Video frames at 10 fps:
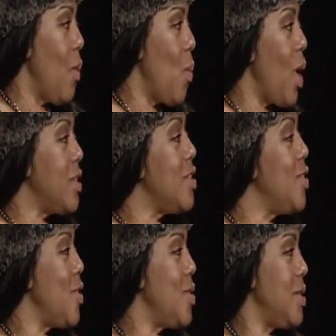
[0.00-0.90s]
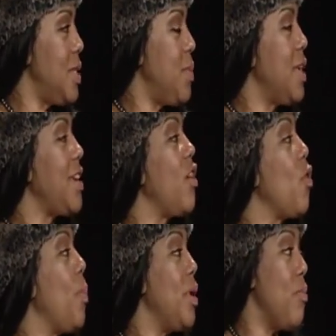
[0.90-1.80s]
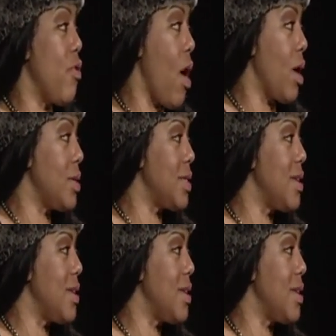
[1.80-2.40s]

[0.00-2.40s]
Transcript: wanting to do this, because I grew up in the Bronx.